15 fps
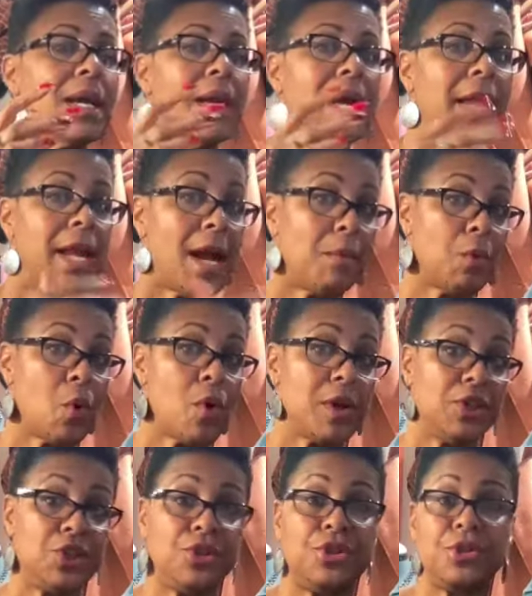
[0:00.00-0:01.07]
and I'm
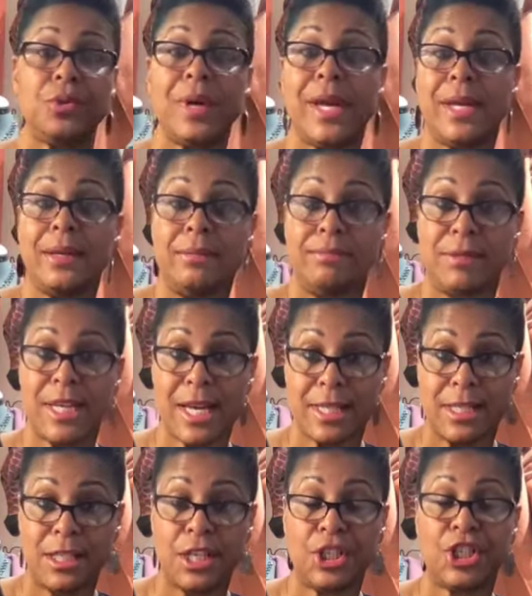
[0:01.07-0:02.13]
going to do a
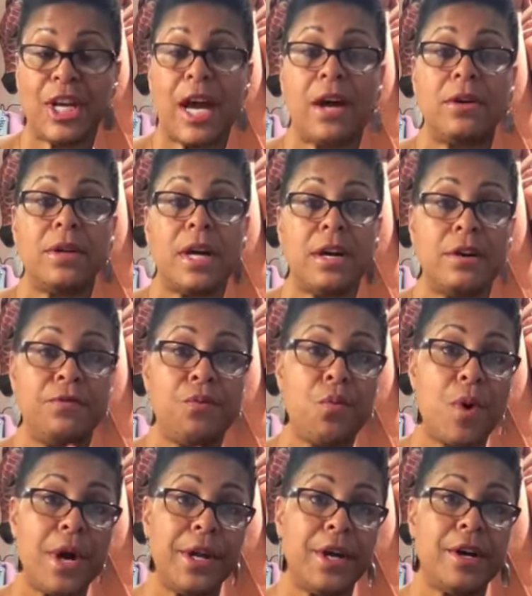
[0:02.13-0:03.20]
test stitch out of
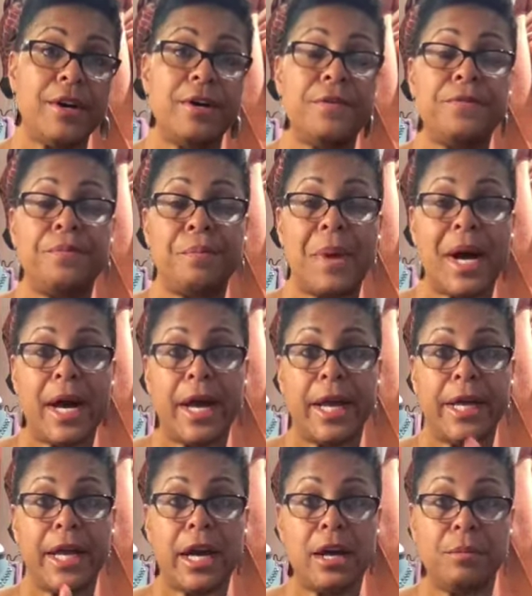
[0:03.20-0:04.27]
one of
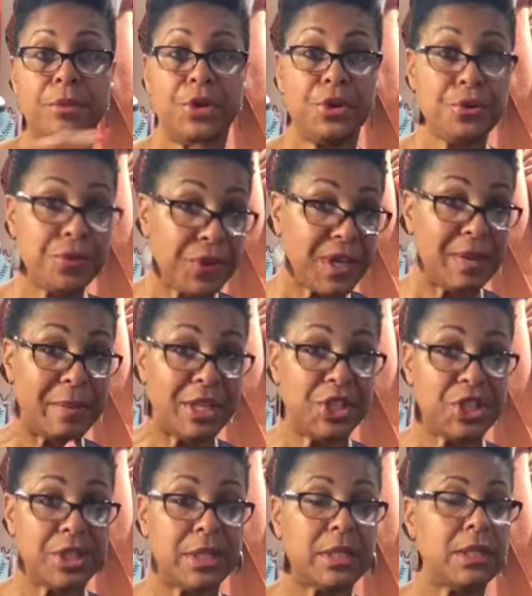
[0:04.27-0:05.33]
my um, youth
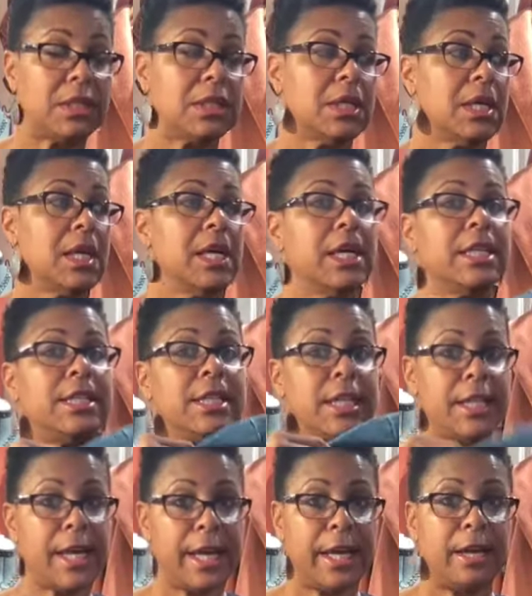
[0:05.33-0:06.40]
images
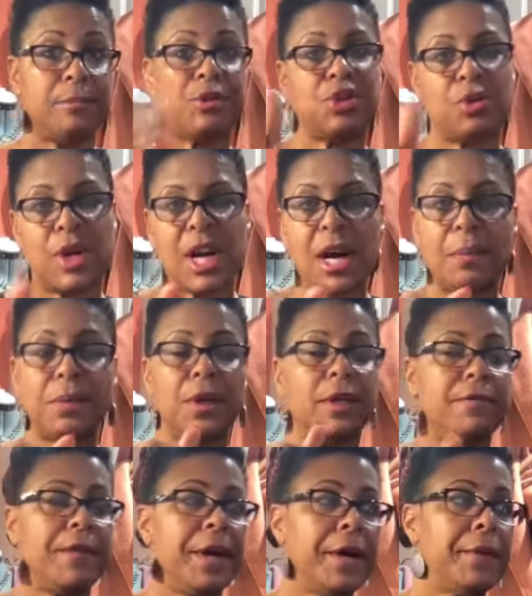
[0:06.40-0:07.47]
today. I'm going to do a couple
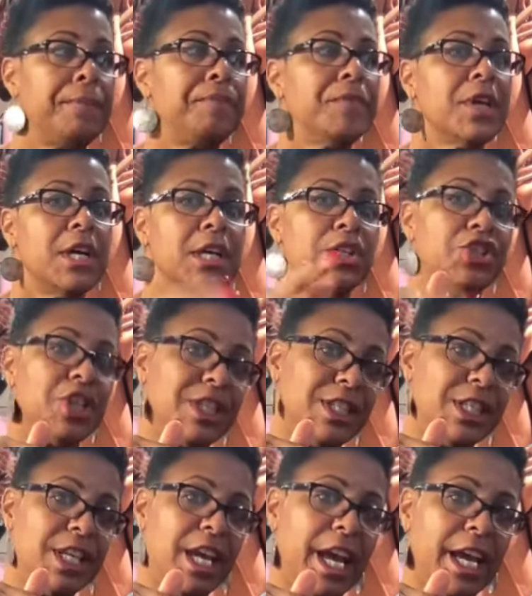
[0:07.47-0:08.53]
of them just
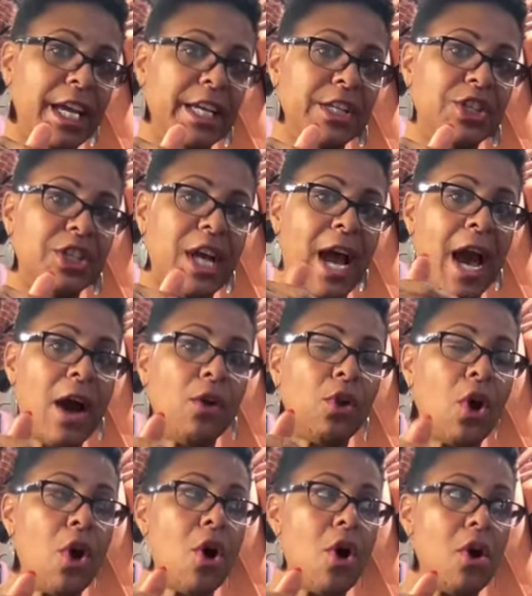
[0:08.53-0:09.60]
to gauge how
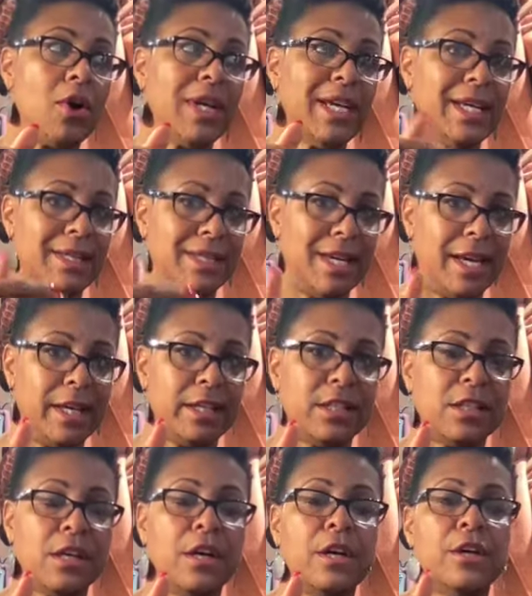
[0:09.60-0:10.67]
long it takes.
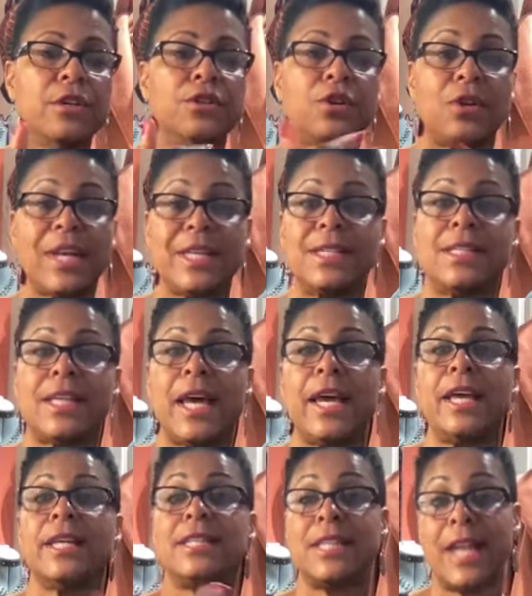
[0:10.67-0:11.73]
So let's
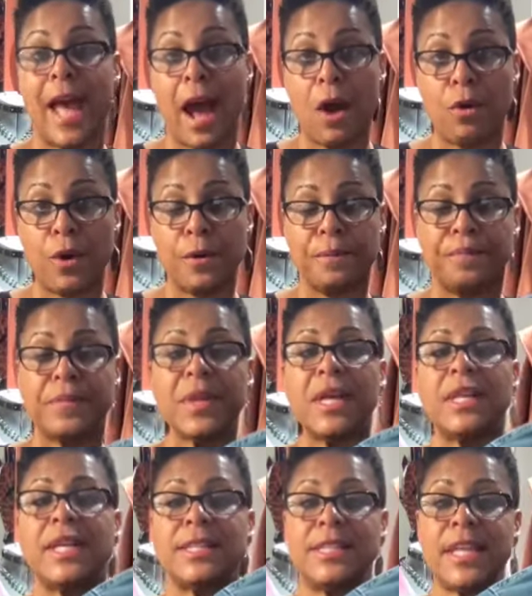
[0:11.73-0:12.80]
say it's an hour.
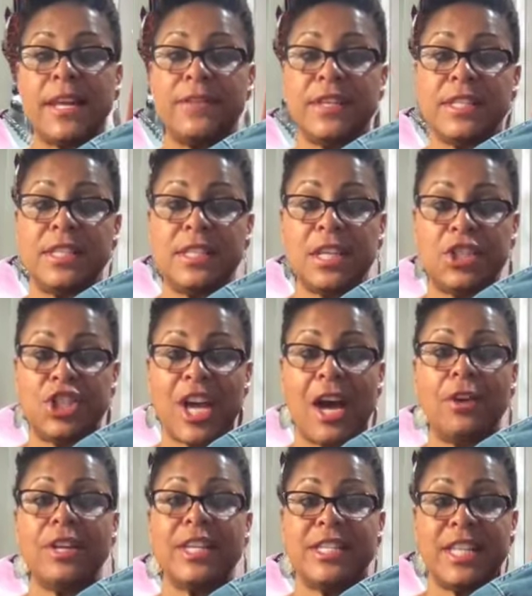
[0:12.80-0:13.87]
Let's say this stitch
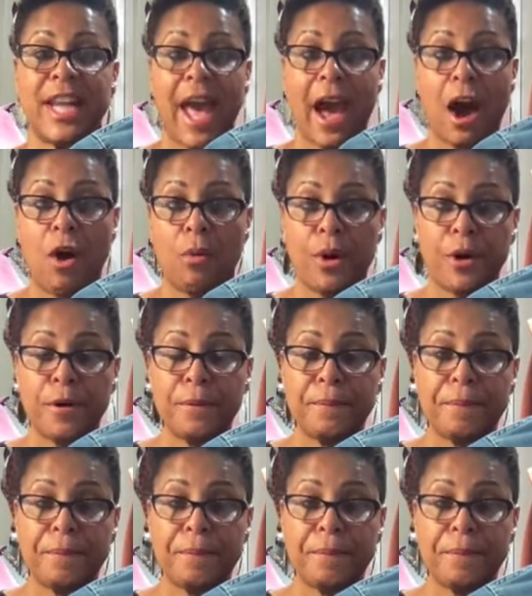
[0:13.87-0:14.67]
out is an hour